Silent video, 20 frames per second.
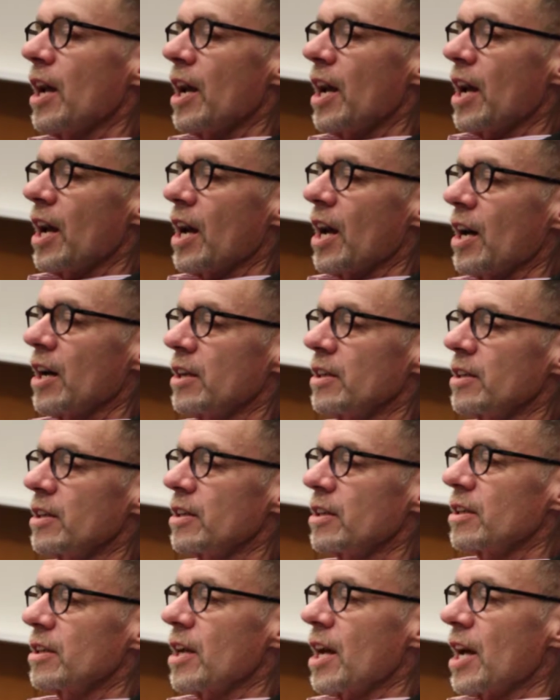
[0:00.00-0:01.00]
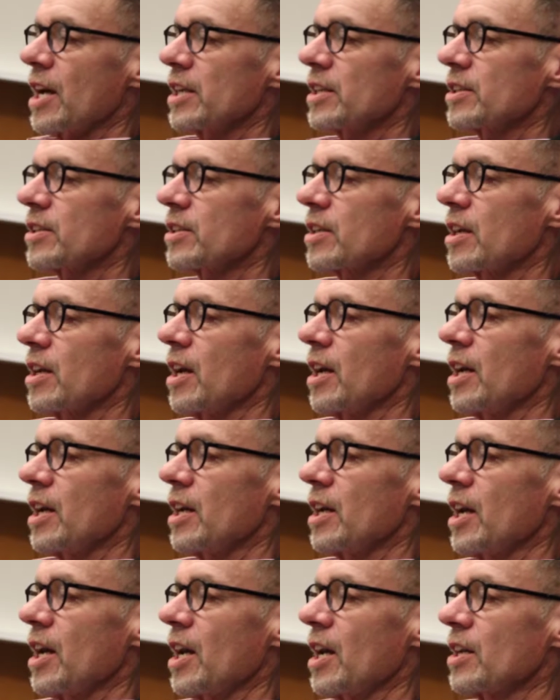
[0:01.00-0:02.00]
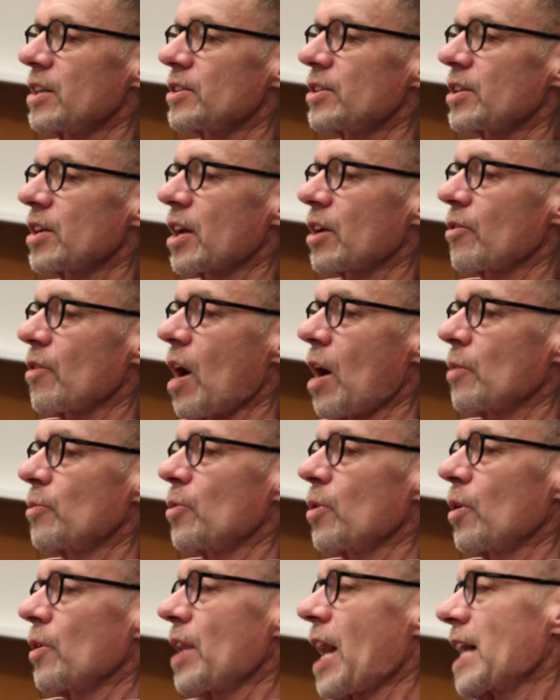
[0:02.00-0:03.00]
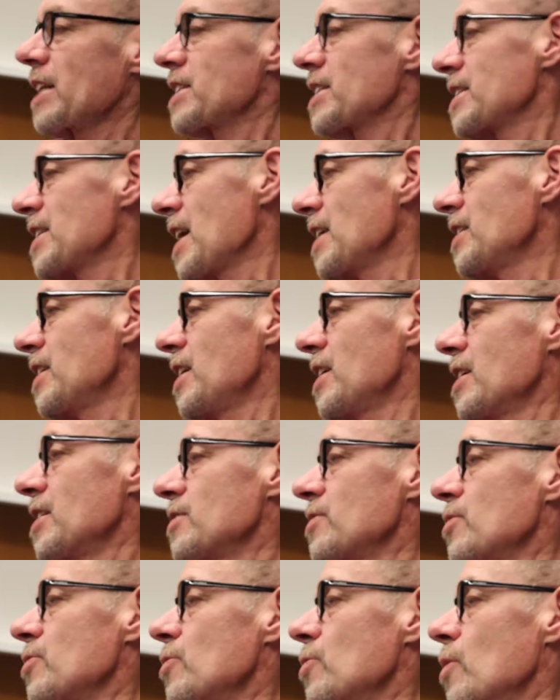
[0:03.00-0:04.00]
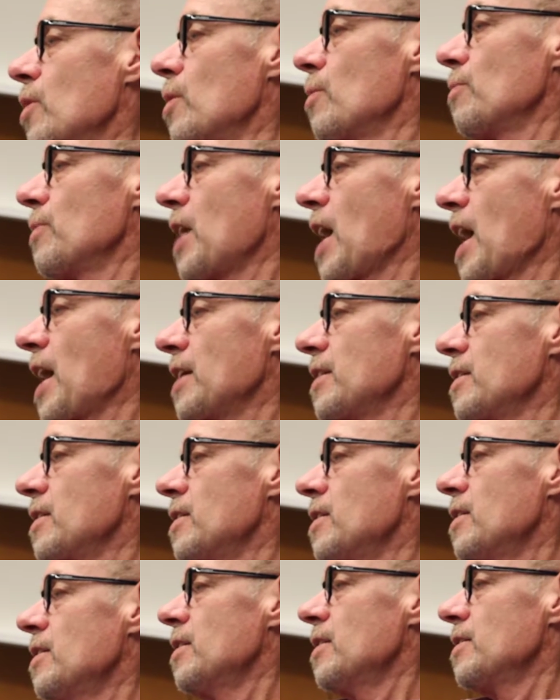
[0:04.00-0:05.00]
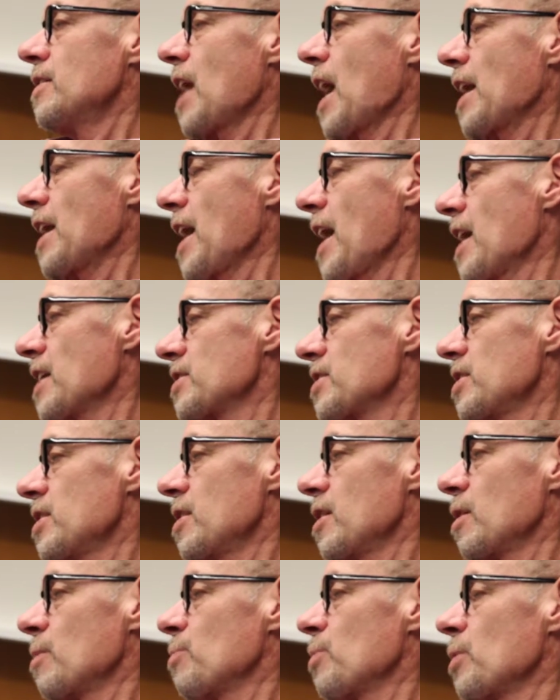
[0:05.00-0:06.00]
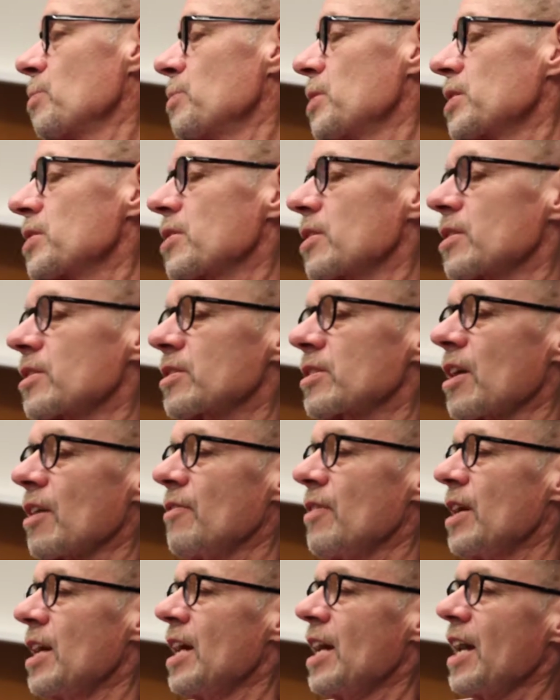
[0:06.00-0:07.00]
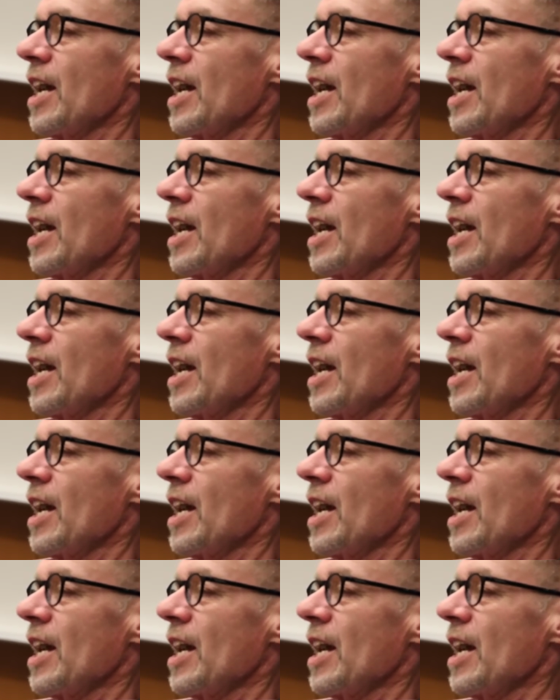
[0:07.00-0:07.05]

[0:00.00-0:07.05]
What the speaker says: and as a ground rule, not sending it to them, not asking their permission and stuff.